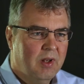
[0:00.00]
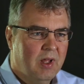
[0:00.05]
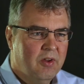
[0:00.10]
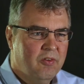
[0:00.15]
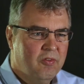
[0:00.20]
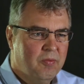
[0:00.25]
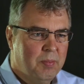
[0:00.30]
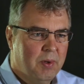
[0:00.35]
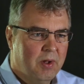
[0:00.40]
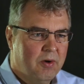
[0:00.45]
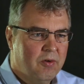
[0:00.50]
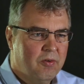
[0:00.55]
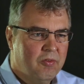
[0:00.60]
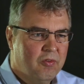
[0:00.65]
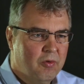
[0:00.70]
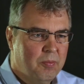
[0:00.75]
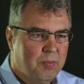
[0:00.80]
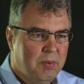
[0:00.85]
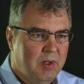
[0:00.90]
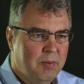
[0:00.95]
life better
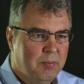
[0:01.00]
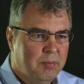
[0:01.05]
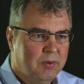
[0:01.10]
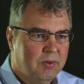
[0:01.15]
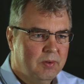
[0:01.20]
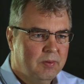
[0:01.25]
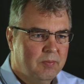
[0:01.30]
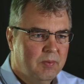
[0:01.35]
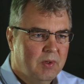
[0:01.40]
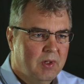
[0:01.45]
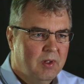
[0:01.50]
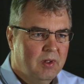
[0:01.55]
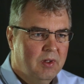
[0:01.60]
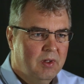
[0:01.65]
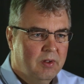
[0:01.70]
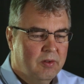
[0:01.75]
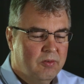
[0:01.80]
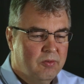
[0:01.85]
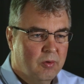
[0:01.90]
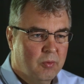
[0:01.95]
for people.
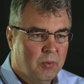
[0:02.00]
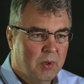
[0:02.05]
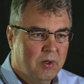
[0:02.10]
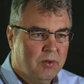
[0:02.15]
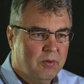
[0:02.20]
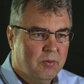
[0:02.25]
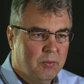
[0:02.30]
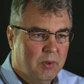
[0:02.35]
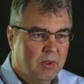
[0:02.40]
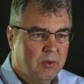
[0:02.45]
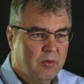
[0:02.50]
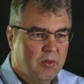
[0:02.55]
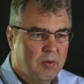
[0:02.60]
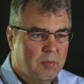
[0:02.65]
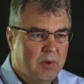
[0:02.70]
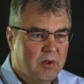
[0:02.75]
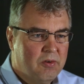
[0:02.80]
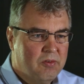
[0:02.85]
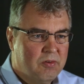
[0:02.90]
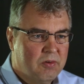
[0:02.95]
So one of the
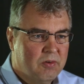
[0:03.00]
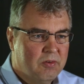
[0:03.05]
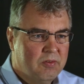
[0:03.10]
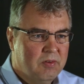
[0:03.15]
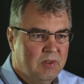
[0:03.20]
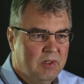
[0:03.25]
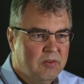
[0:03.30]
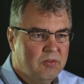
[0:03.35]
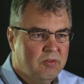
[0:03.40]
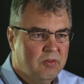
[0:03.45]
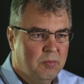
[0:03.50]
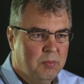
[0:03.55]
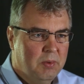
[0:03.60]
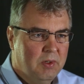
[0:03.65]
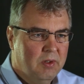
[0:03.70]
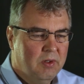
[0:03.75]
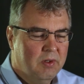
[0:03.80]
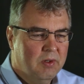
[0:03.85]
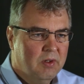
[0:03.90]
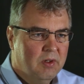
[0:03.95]
measures needs to
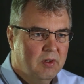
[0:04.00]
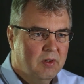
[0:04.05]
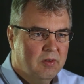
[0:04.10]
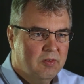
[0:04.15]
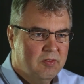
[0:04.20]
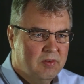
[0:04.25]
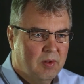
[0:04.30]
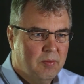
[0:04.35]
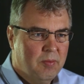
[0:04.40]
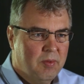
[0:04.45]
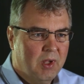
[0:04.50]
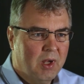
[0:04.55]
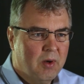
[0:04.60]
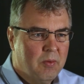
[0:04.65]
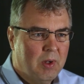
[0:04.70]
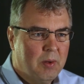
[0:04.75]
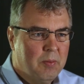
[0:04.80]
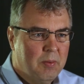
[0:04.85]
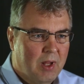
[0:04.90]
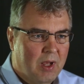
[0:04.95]
be something
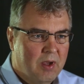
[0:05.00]
around